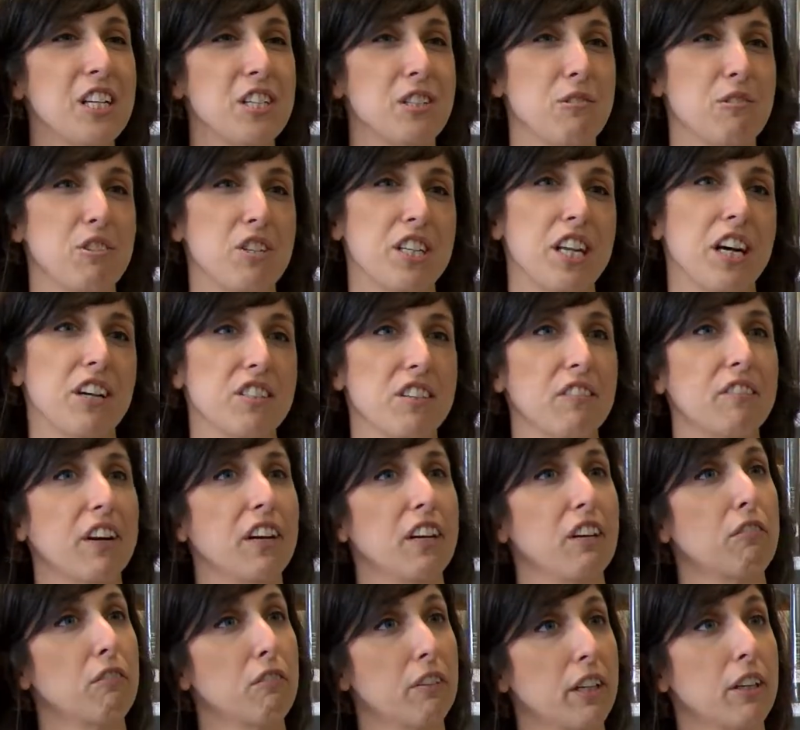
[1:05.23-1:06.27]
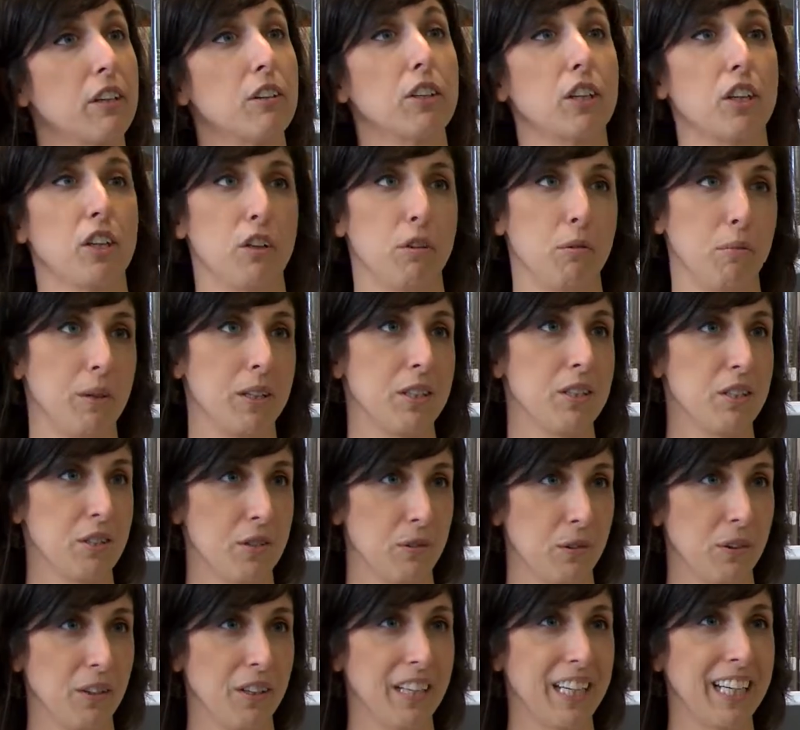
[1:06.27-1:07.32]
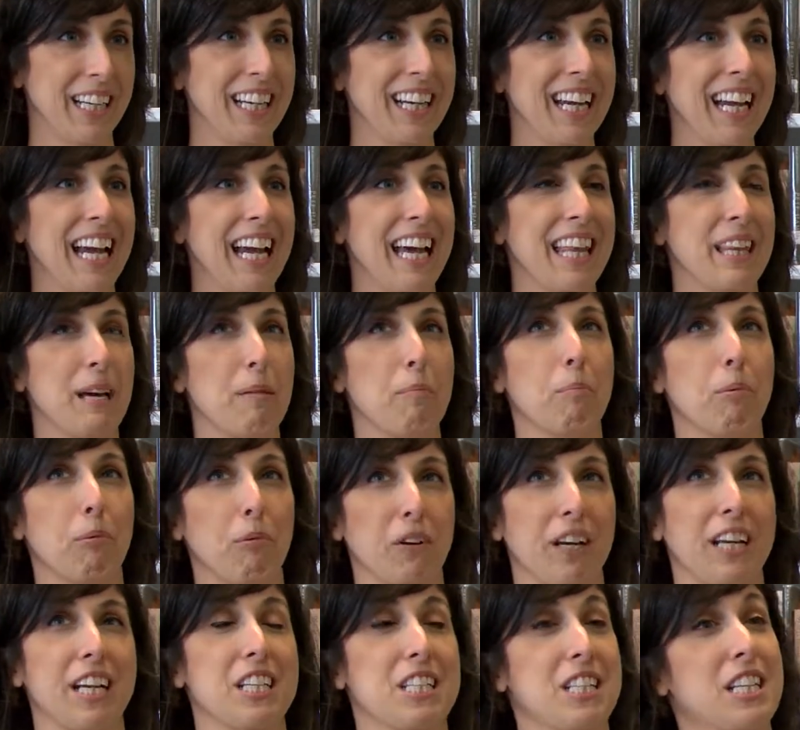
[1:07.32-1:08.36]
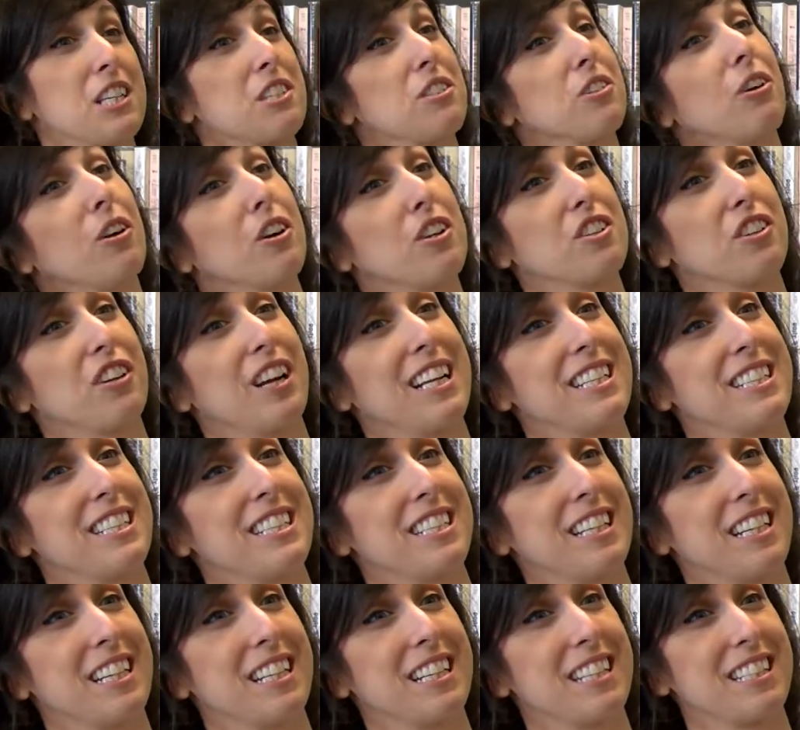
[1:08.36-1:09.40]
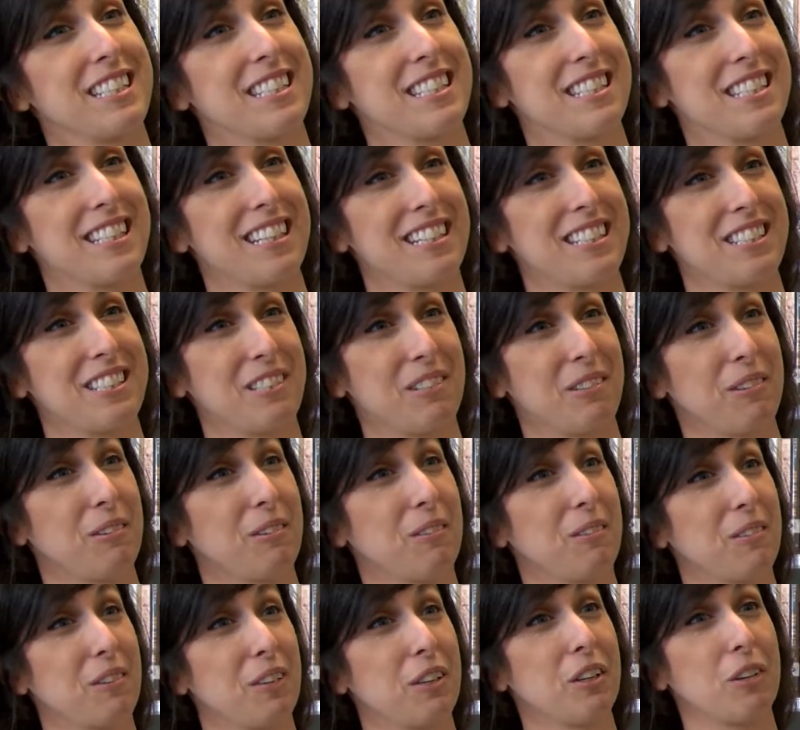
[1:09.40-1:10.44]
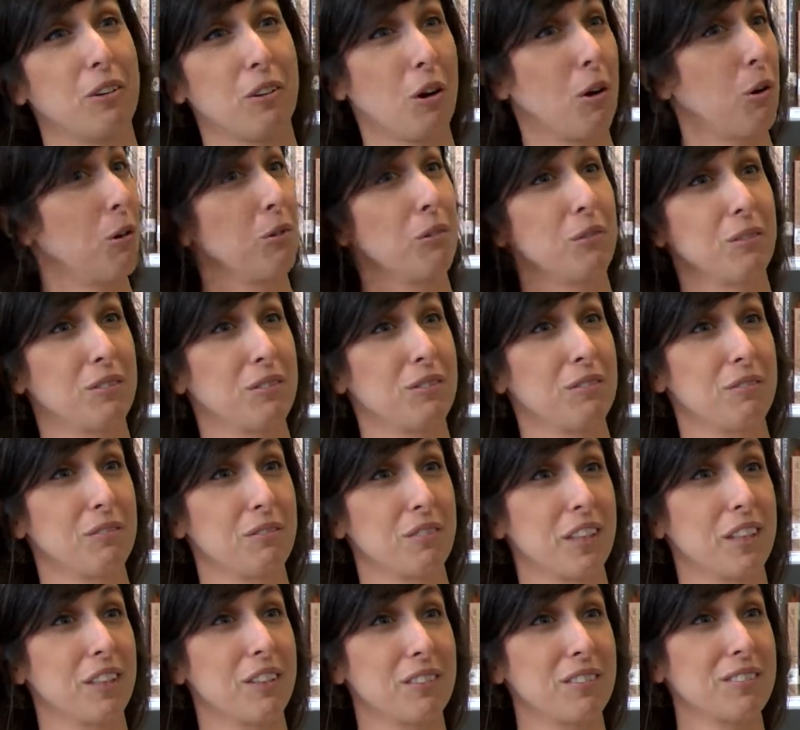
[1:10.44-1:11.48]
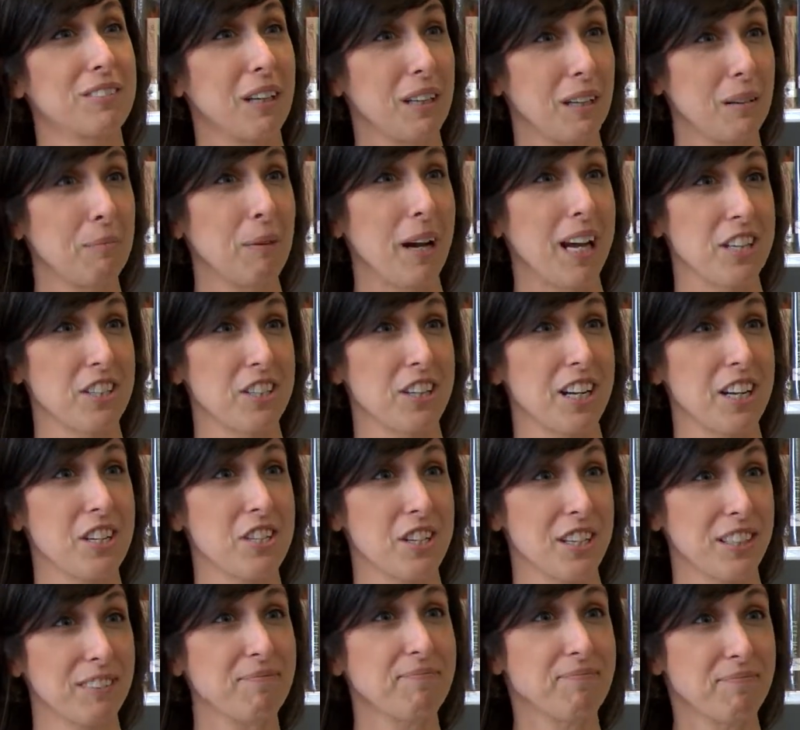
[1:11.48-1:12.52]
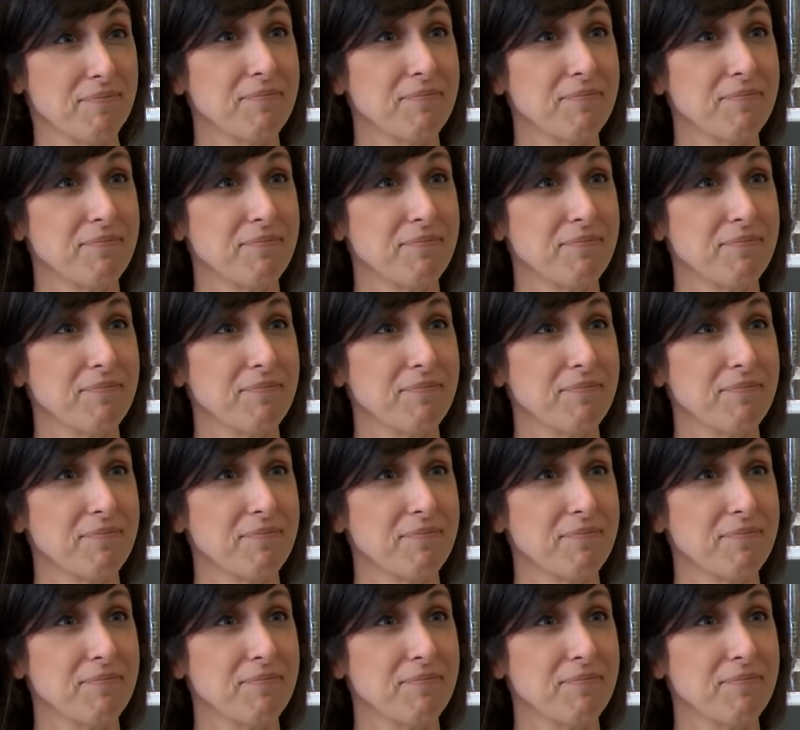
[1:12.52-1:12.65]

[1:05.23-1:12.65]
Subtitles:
So she tells a very real human story that brings these larger entities to your own real imagination.